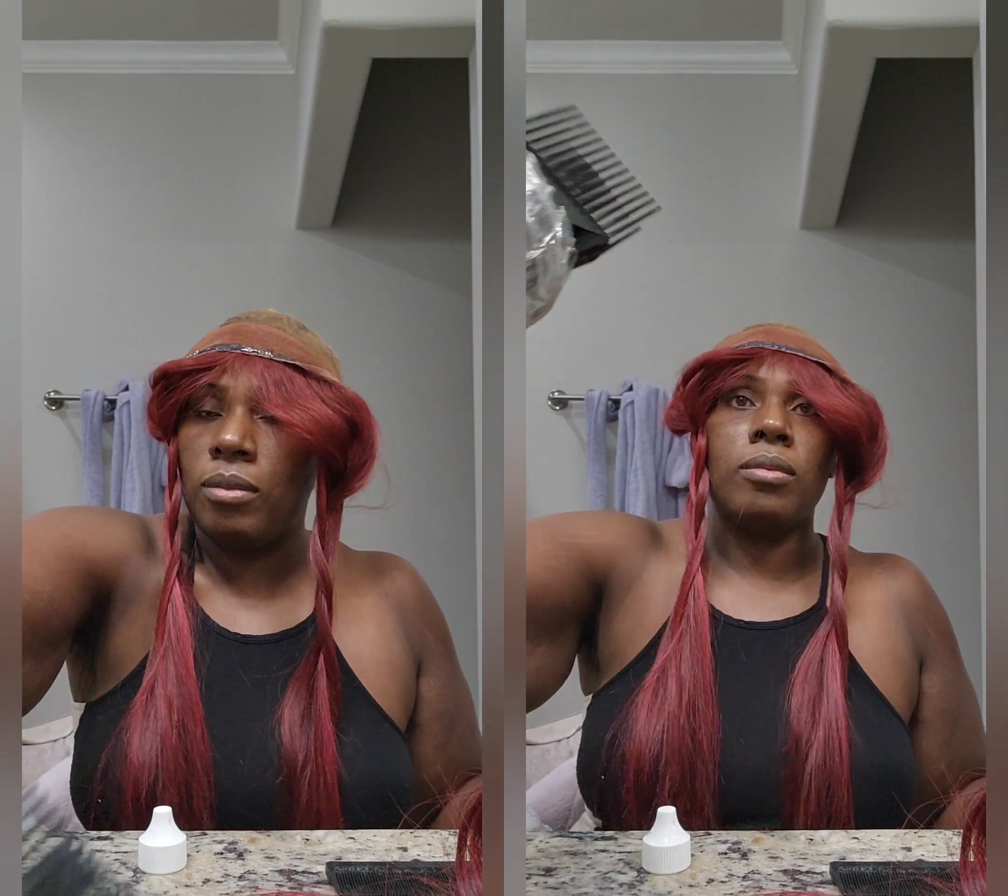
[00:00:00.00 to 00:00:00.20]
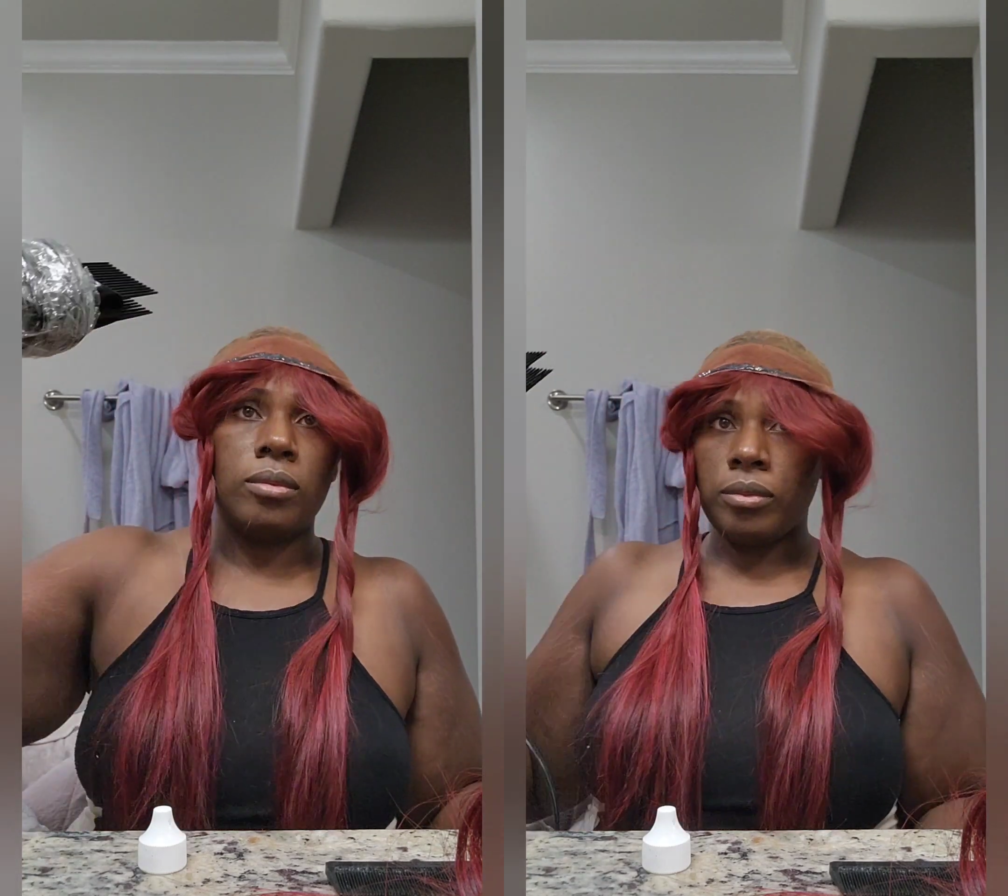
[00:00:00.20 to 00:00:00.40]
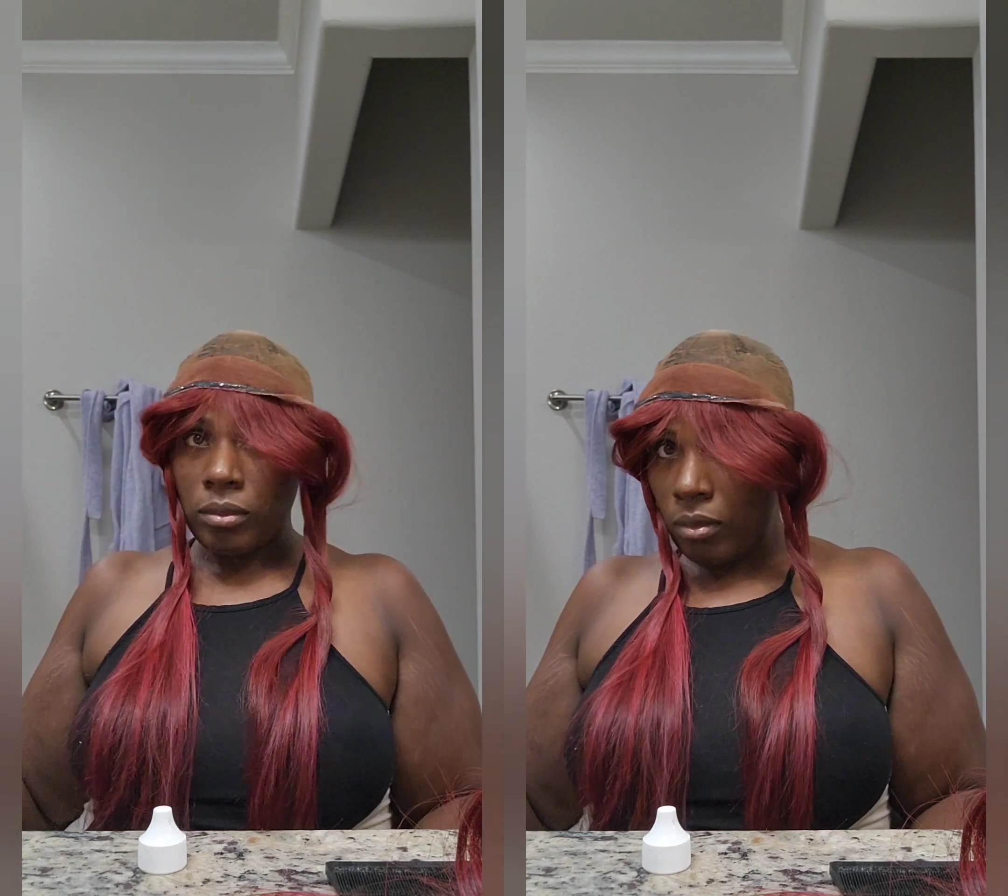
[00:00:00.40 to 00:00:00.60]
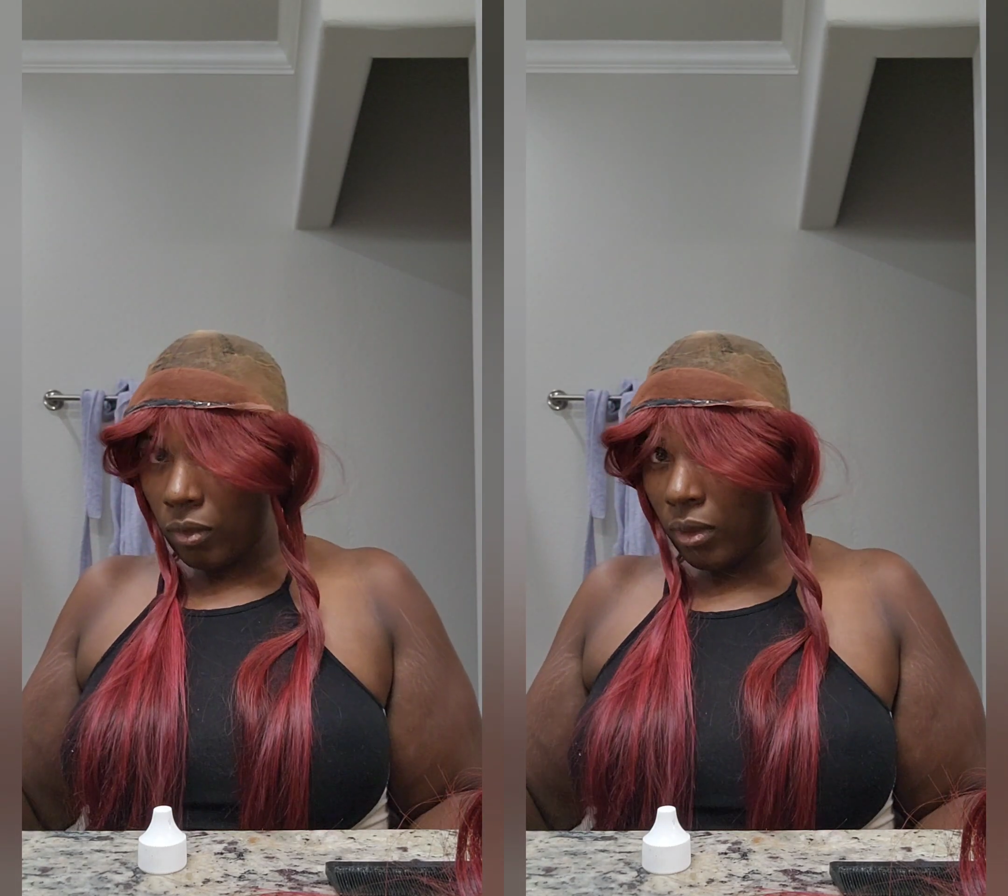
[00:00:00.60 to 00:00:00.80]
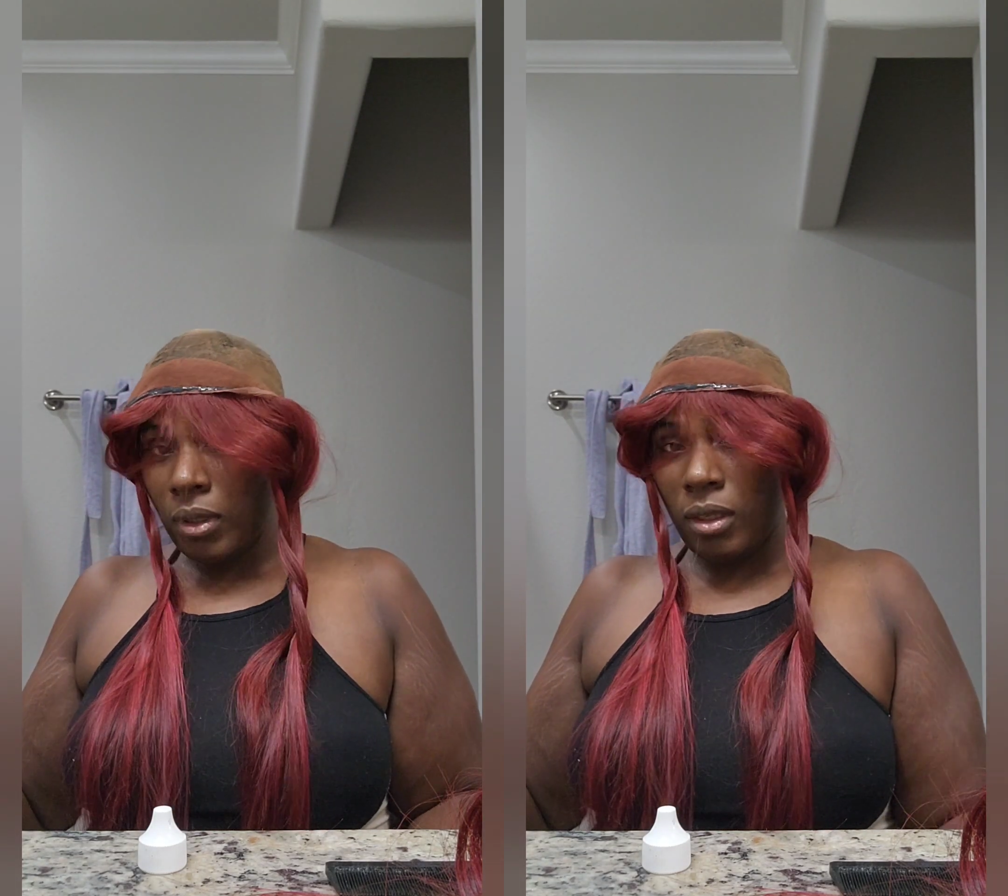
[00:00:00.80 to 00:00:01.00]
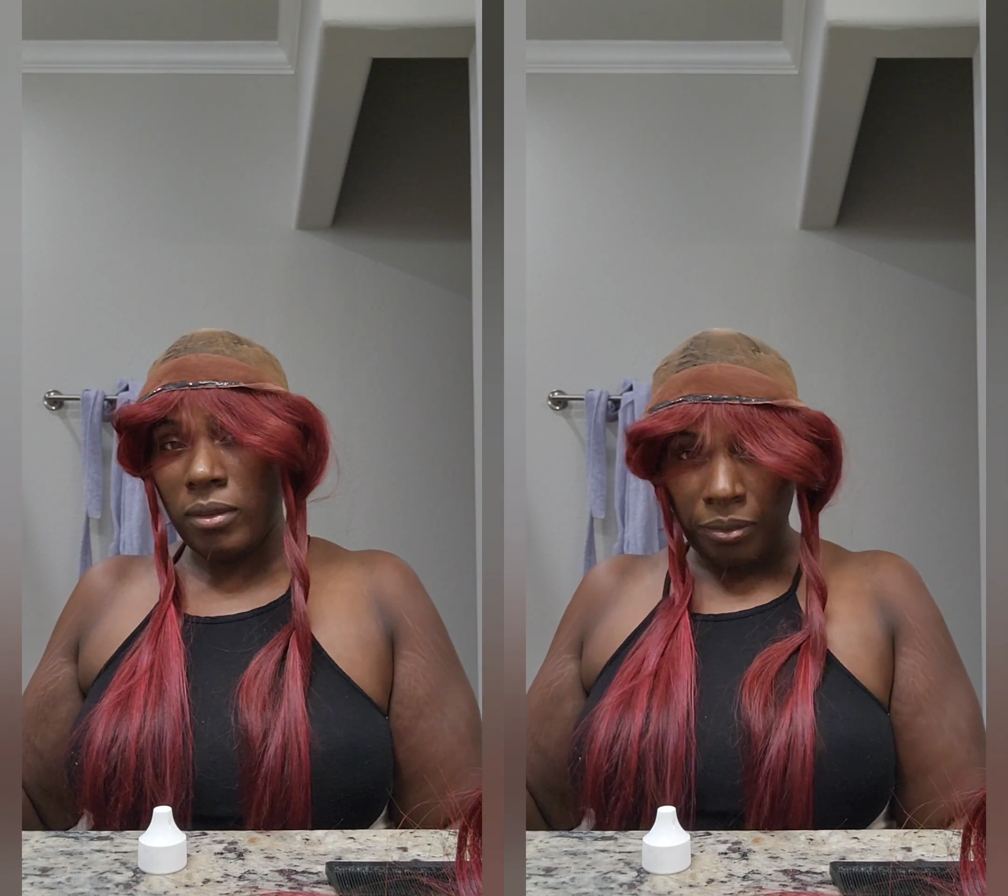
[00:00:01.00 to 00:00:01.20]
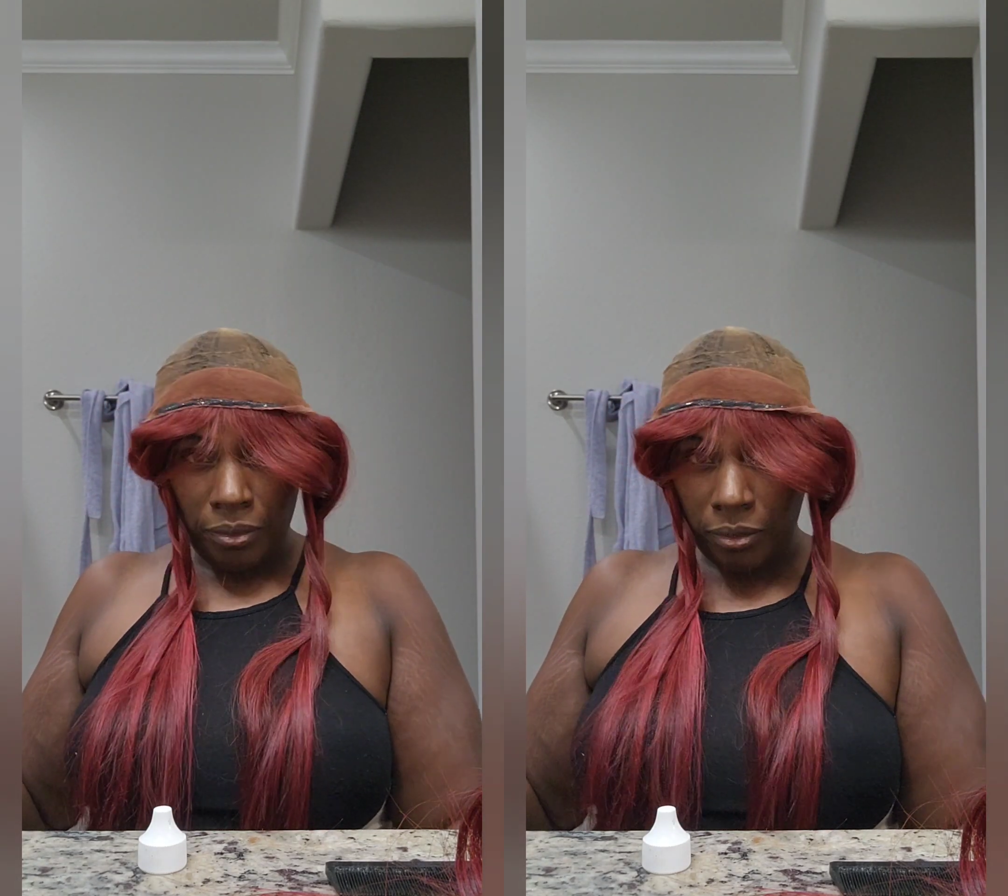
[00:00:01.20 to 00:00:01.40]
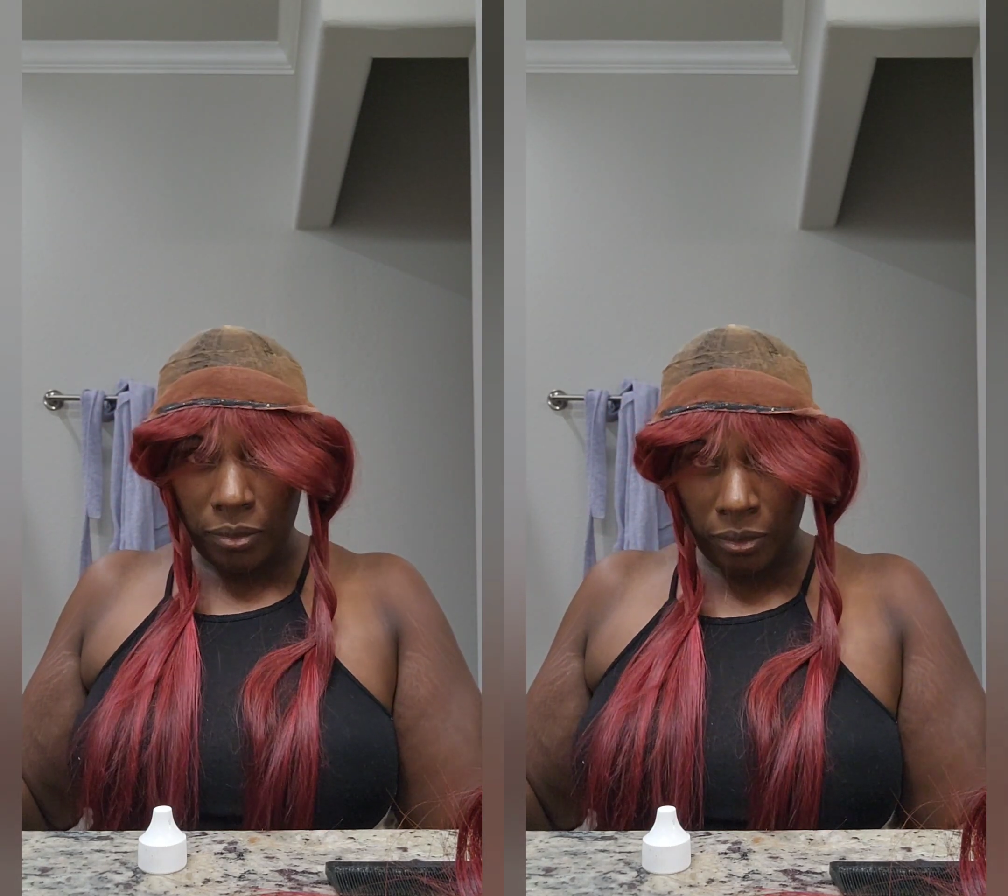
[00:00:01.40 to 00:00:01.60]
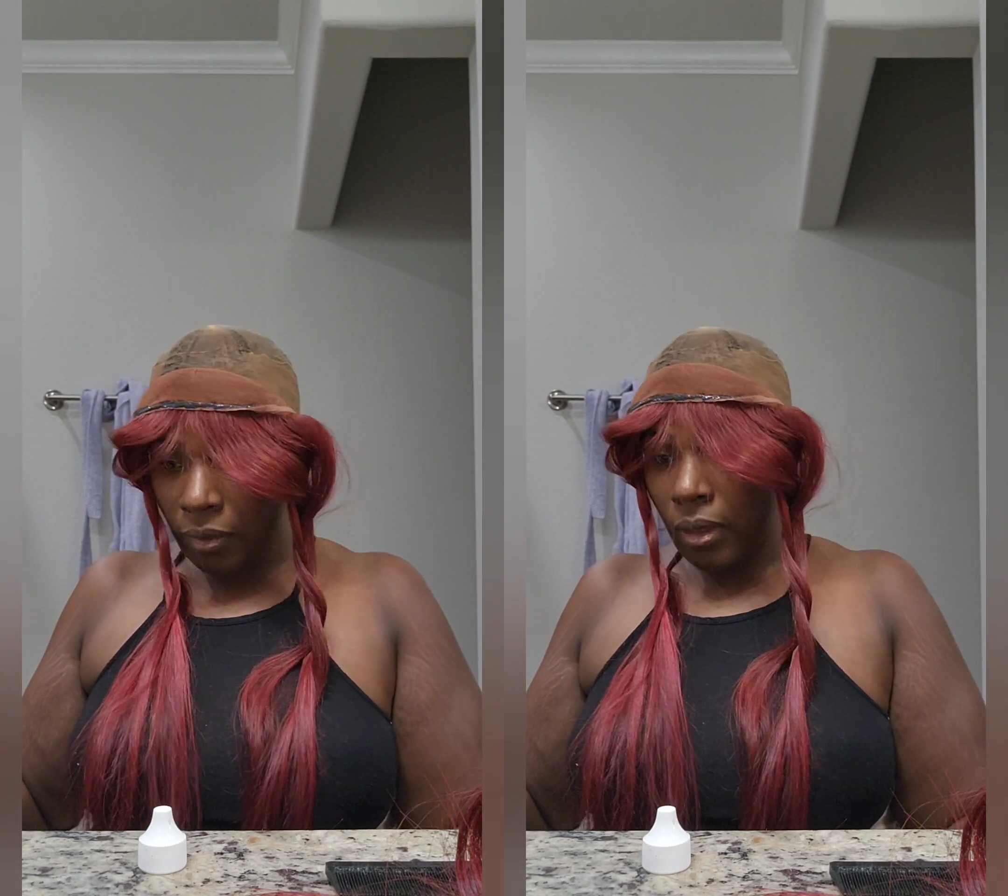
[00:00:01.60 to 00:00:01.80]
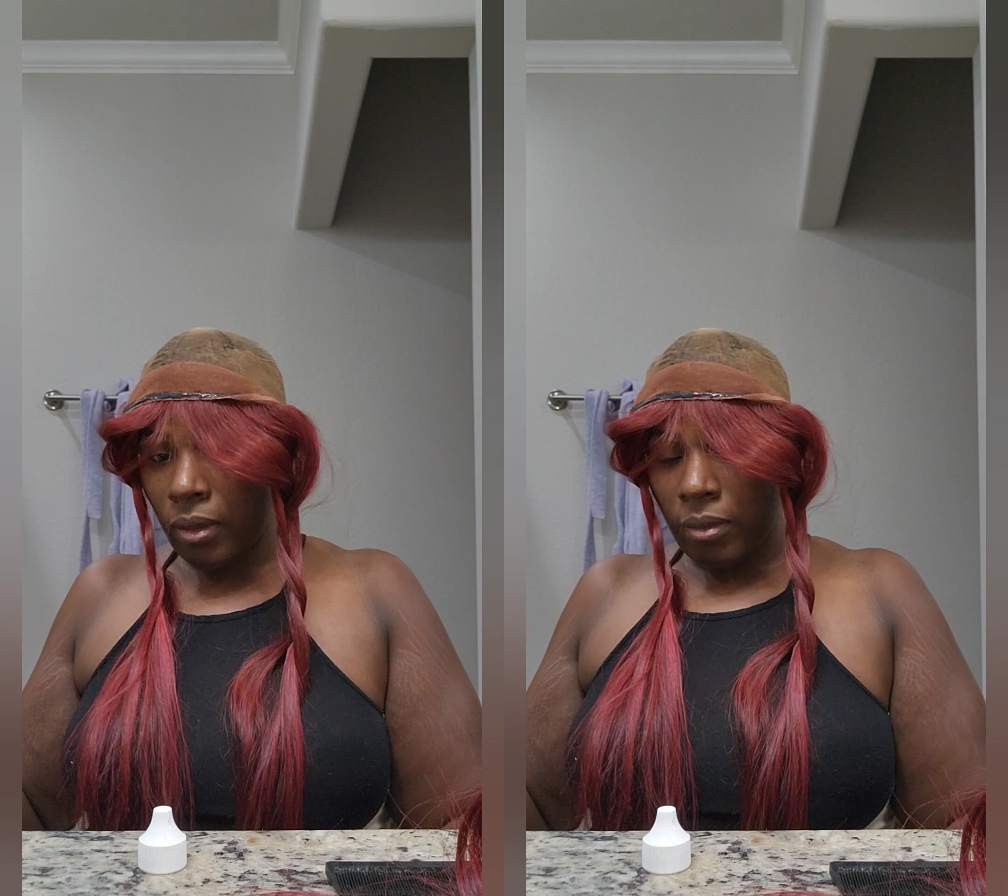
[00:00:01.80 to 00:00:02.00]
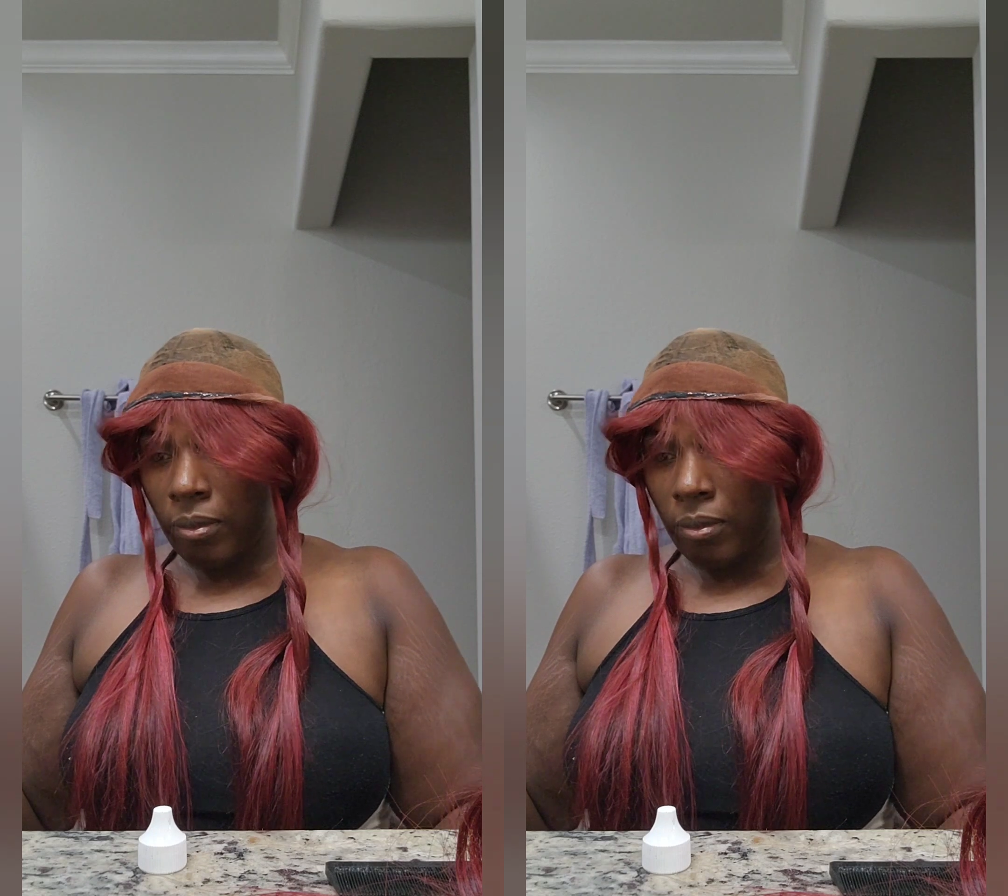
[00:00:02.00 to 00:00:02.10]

the whole plucking process, because